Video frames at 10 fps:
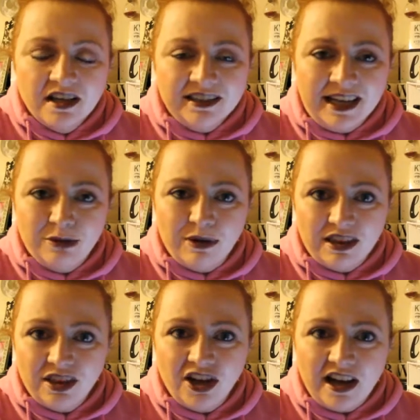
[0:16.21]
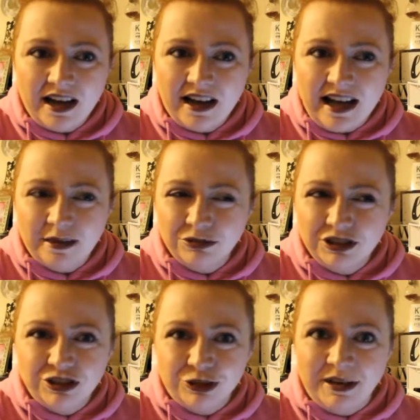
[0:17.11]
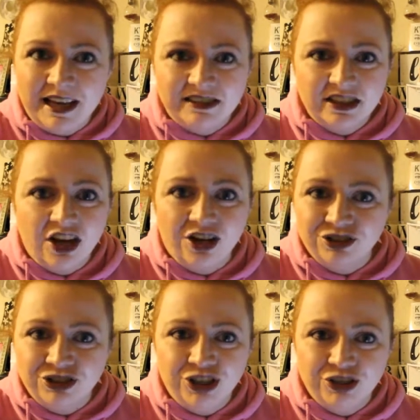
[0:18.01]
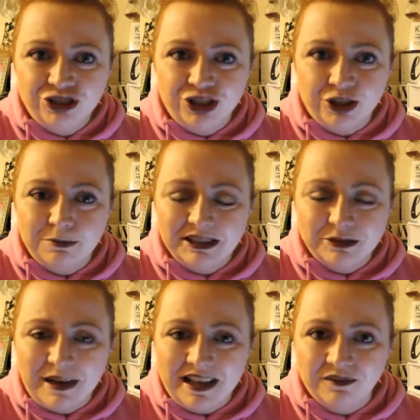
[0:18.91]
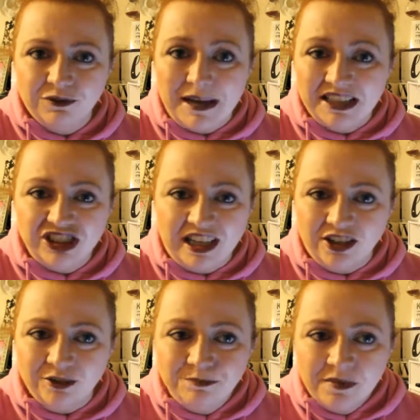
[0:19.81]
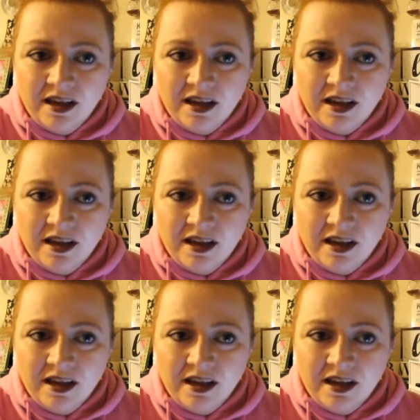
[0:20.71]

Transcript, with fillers: Now I thought I would do it on YouTube as well for my channel.